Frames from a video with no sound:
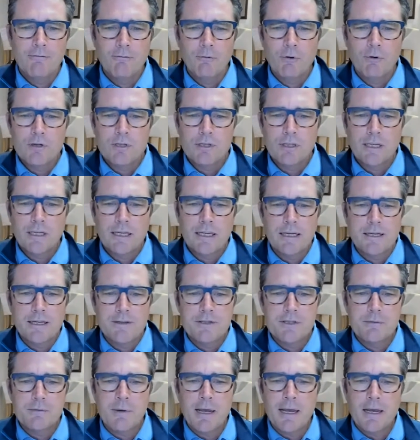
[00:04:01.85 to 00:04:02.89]
Fortunately,
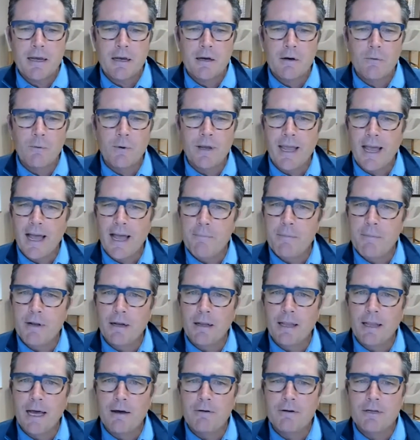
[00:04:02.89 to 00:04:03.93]
in Jamaica, we have been
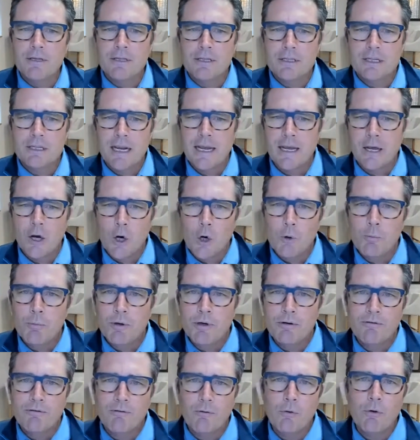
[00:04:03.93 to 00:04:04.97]
allowed to stay
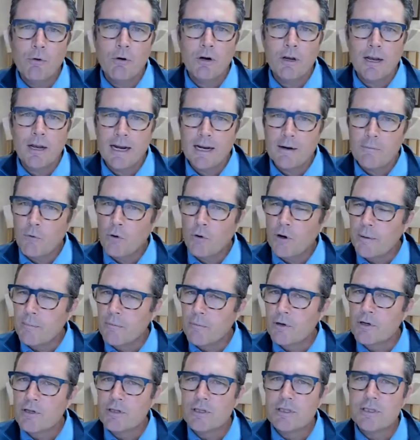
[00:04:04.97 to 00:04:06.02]
open for kind of more
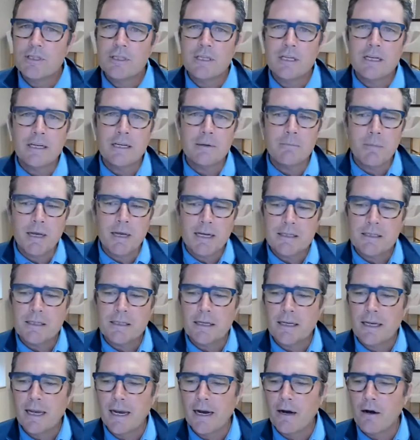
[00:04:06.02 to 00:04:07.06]
emergency and
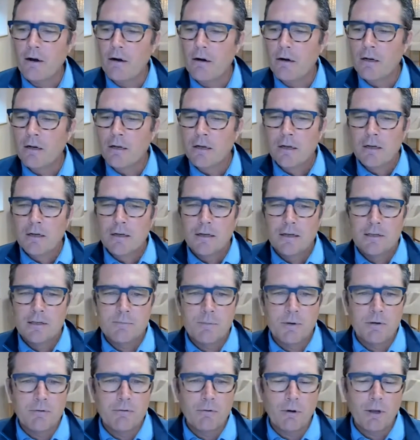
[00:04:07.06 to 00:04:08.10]
basic care. It's
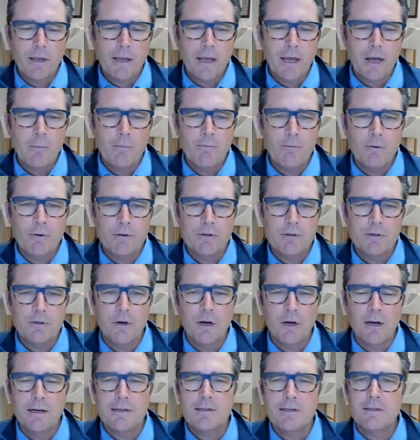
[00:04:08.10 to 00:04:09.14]
been really helpful
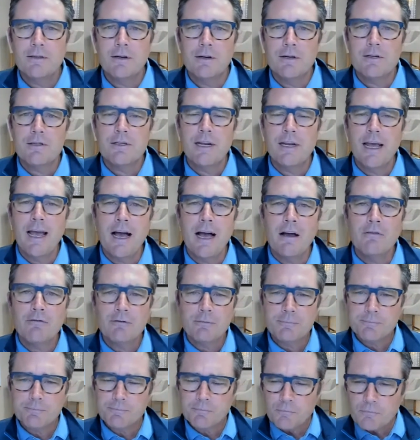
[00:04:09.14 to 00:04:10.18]
to us and our
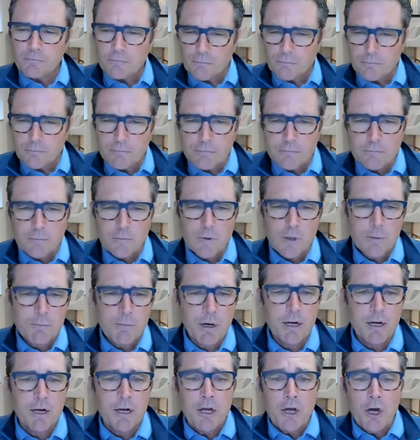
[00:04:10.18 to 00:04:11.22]
staff.
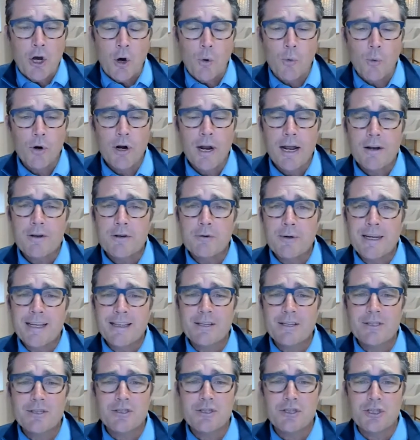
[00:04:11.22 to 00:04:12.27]
But we're not doing
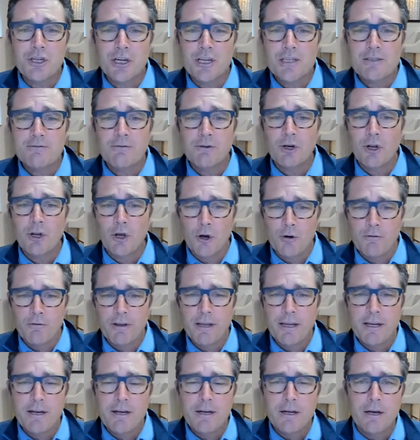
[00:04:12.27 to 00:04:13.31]
this just for
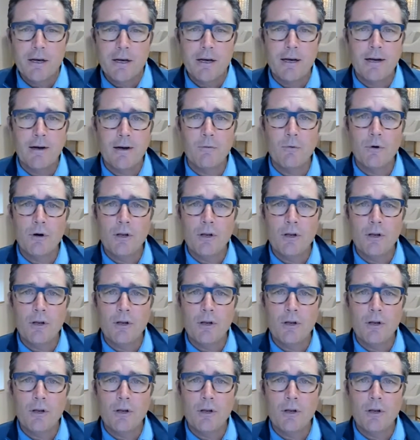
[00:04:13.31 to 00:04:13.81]
COVID.